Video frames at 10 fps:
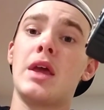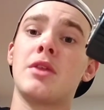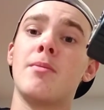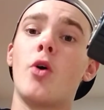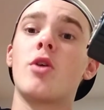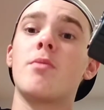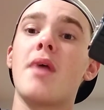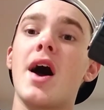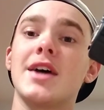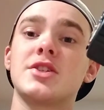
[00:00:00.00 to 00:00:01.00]
motor
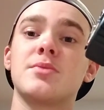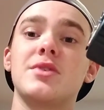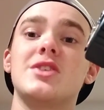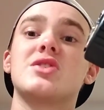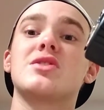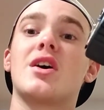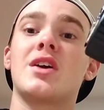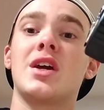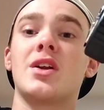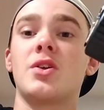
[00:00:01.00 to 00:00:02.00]
possibly
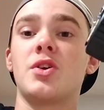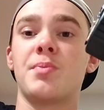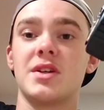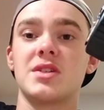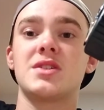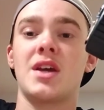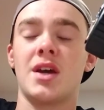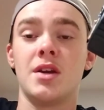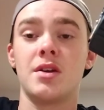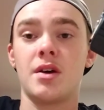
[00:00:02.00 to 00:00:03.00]
sucking in a little bit of sand.